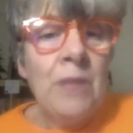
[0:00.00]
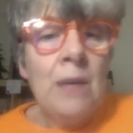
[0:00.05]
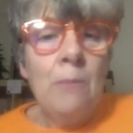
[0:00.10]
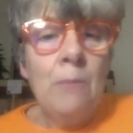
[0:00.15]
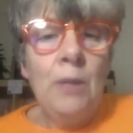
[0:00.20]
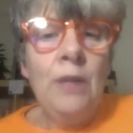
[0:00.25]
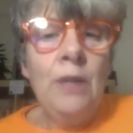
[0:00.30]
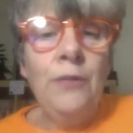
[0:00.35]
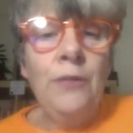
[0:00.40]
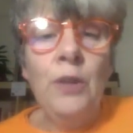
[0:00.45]

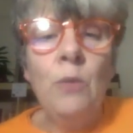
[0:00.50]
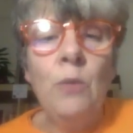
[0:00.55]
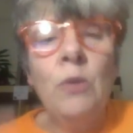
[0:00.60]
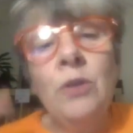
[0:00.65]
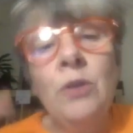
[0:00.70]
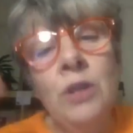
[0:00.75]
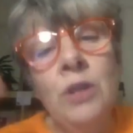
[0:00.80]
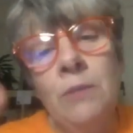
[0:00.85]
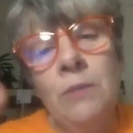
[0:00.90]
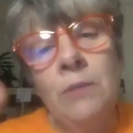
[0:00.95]
But if you
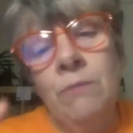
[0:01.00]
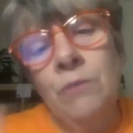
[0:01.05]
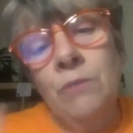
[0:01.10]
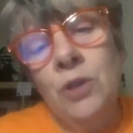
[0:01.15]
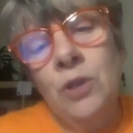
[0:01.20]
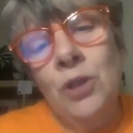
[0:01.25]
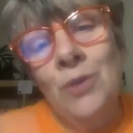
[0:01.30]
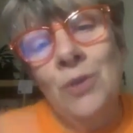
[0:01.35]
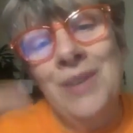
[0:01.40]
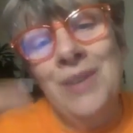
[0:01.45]
want to
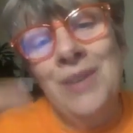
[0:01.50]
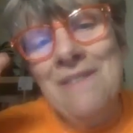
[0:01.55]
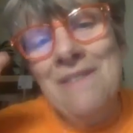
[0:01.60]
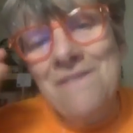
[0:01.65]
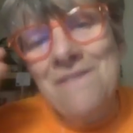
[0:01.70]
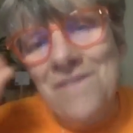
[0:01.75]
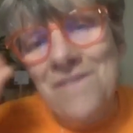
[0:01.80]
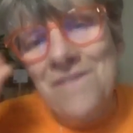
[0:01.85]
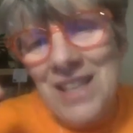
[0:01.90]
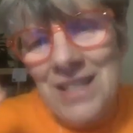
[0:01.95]
do
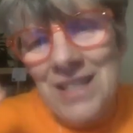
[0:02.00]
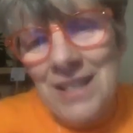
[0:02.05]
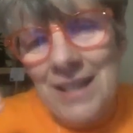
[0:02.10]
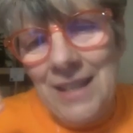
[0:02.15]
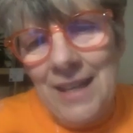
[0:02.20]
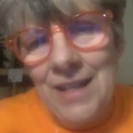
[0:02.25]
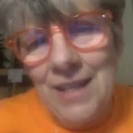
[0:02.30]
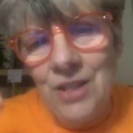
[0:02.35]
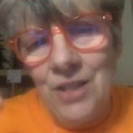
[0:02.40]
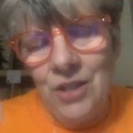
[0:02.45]

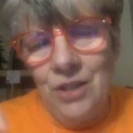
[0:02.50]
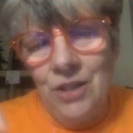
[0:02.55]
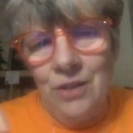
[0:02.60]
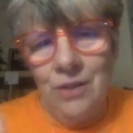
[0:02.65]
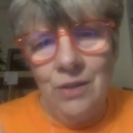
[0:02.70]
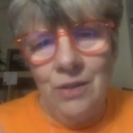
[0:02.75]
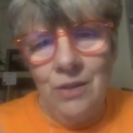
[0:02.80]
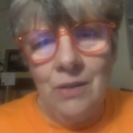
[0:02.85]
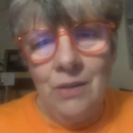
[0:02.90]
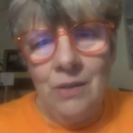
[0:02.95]

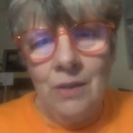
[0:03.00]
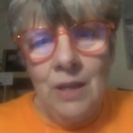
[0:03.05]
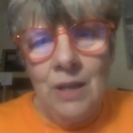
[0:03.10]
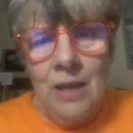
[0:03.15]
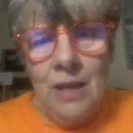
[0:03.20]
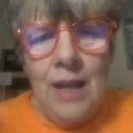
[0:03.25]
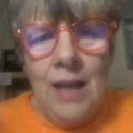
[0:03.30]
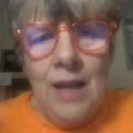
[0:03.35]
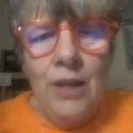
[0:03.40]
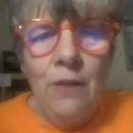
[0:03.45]
investigations
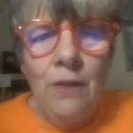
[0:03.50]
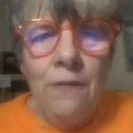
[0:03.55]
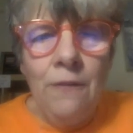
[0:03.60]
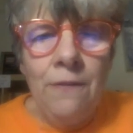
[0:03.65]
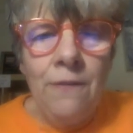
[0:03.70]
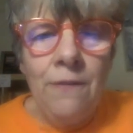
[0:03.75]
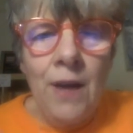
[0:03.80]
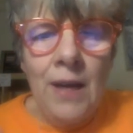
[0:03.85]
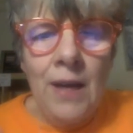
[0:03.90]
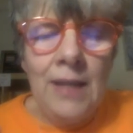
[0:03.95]
and you
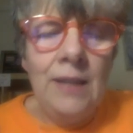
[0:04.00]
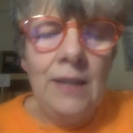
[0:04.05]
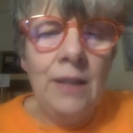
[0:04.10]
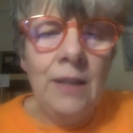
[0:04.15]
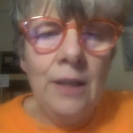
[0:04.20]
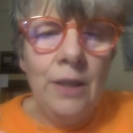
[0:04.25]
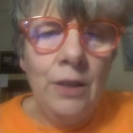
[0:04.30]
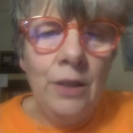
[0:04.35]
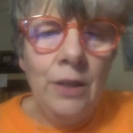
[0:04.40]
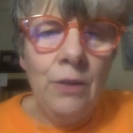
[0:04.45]
find
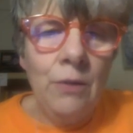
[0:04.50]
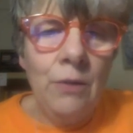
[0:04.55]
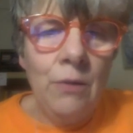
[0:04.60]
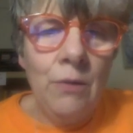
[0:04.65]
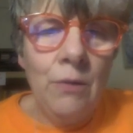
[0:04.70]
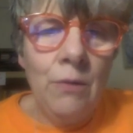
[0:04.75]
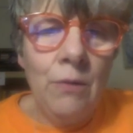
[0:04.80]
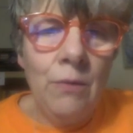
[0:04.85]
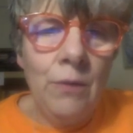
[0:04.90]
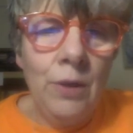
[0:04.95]
that
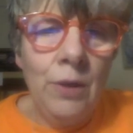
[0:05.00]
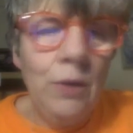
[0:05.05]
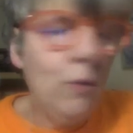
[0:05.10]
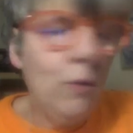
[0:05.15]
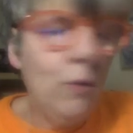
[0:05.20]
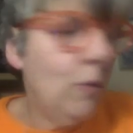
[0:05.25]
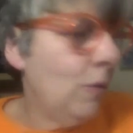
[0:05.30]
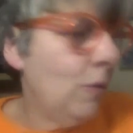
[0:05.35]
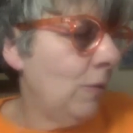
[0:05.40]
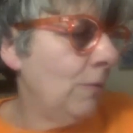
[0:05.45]
your
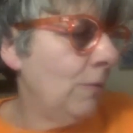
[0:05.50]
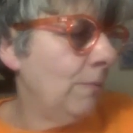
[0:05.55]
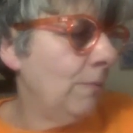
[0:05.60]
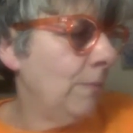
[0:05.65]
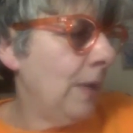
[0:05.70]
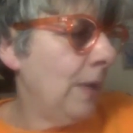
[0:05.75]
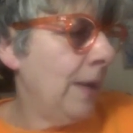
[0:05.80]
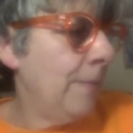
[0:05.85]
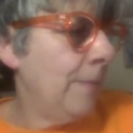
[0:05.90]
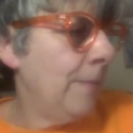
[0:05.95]

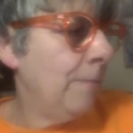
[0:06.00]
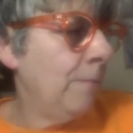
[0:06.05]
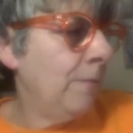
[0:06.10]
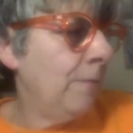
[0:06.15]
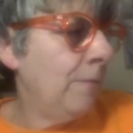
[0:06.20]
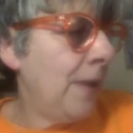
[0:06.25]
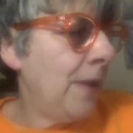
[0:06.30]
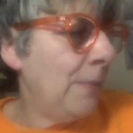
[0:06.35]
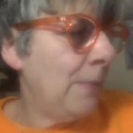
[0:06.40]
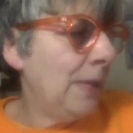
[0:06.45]

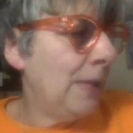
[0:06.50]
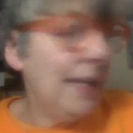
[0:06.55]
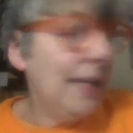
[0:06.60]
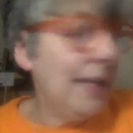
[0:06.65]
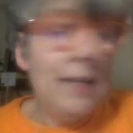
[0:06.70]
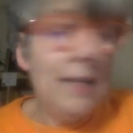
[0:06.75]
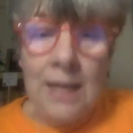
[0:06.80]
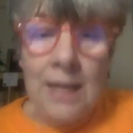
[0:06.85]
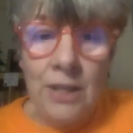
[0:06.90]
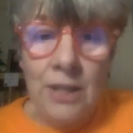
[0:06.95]
family
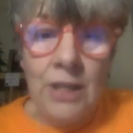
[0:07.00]
is actually